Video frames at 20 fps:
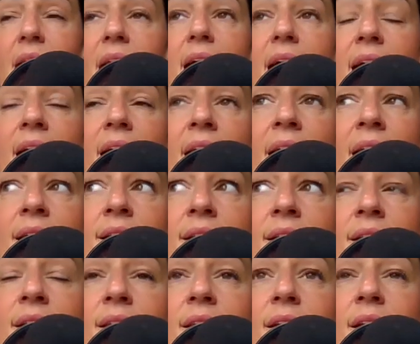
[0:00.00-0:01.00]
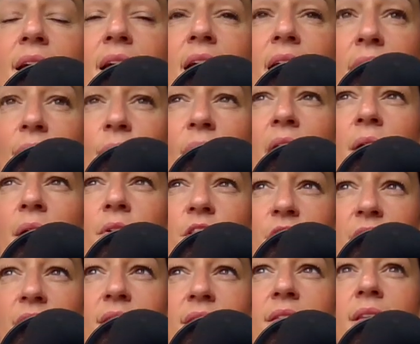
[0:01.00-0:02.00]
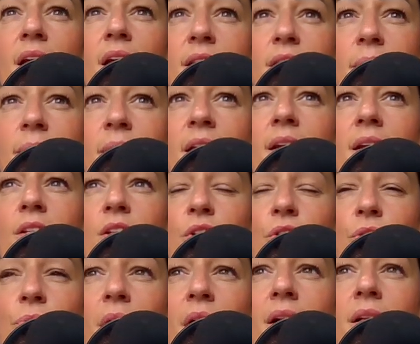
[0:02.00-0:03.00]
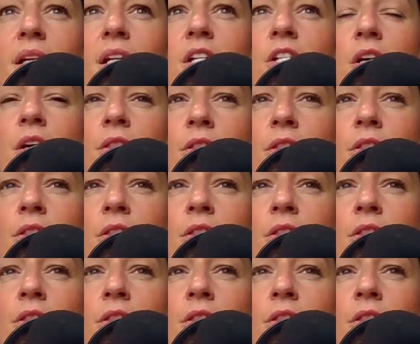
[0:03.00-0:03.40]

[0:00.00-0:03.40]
And it just said to me, do you know what, Alicia?